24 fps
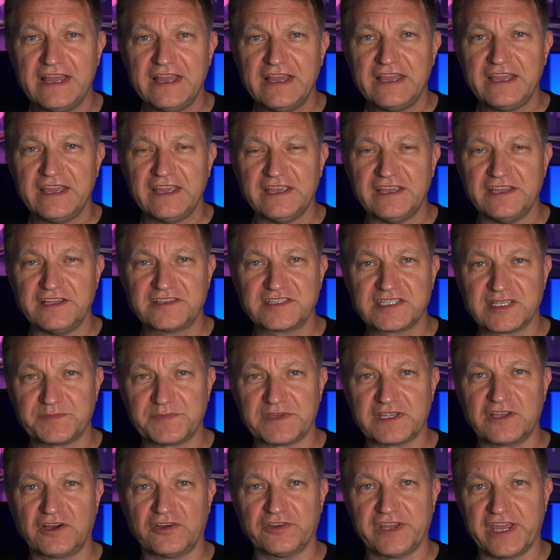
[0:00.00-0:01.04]
is something
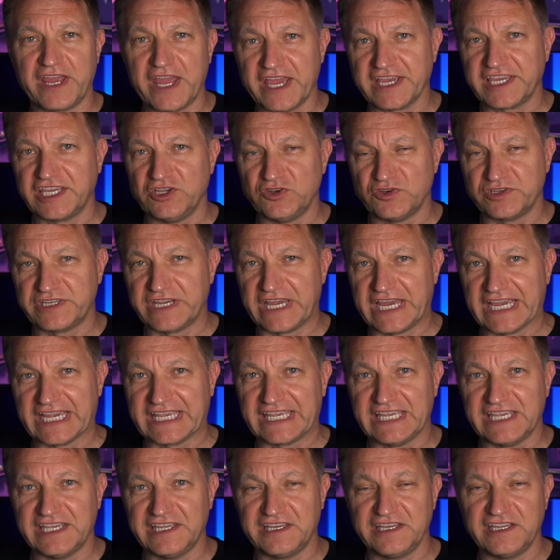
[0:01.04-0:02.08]
called EQTech.
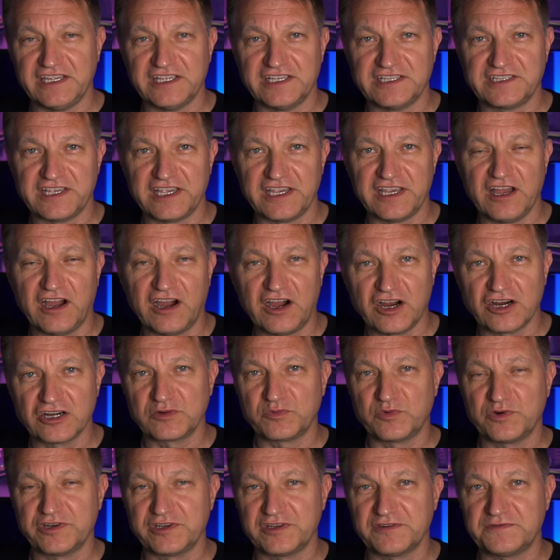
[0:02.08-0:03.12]
It is a
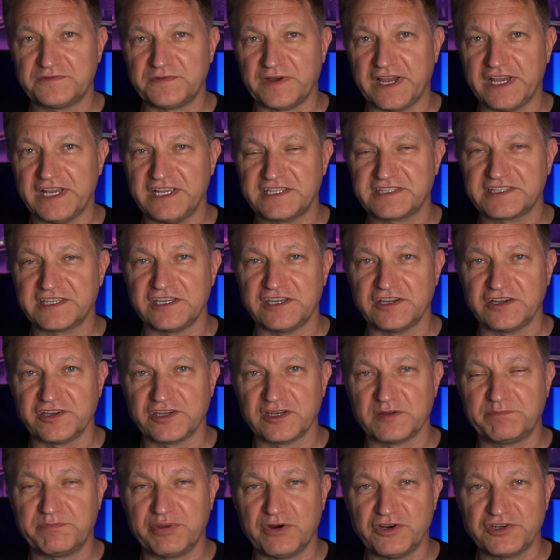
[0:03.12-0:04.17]
hardware device that you're gonna
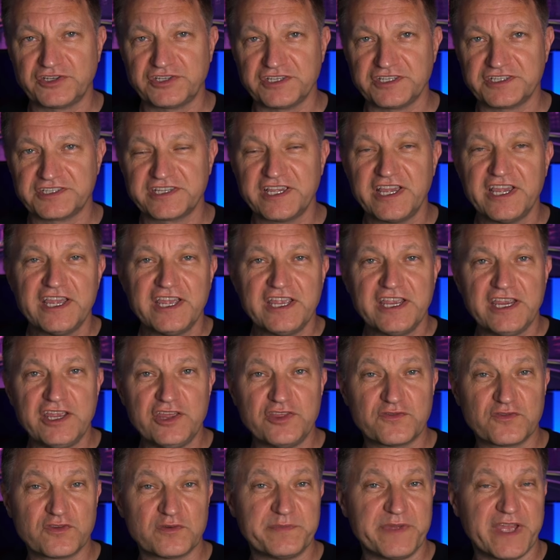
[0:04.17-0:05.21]
purchase either
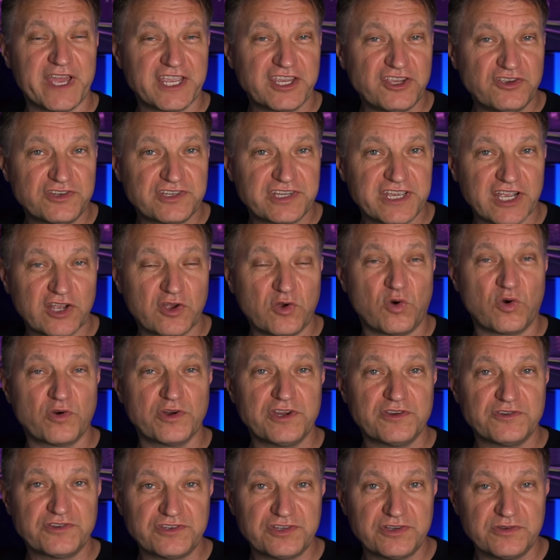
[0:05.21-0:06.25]
from EQTech or
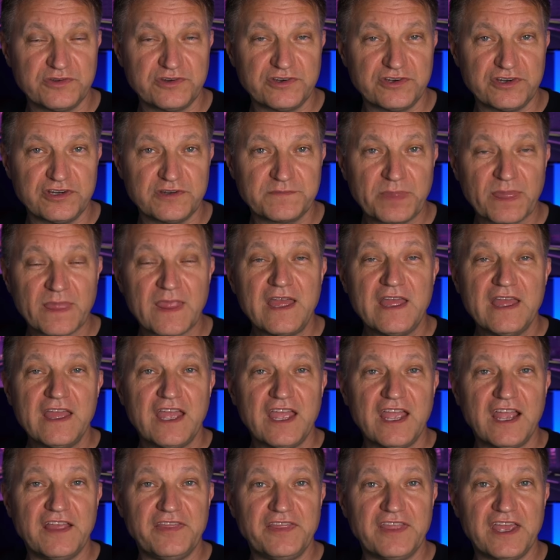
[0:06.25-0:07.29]
your tuner.
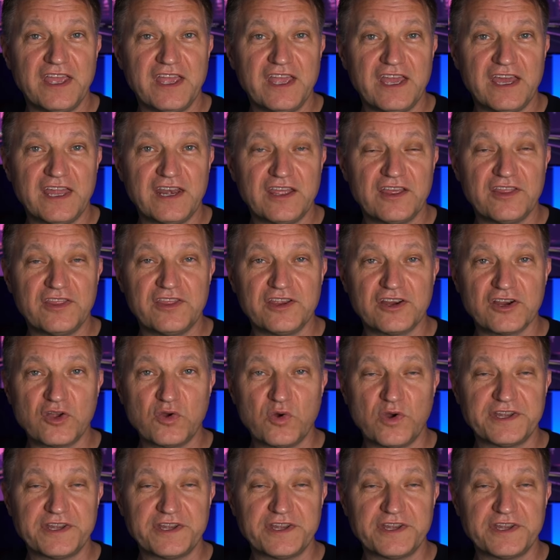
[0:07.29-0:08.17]
And then they're going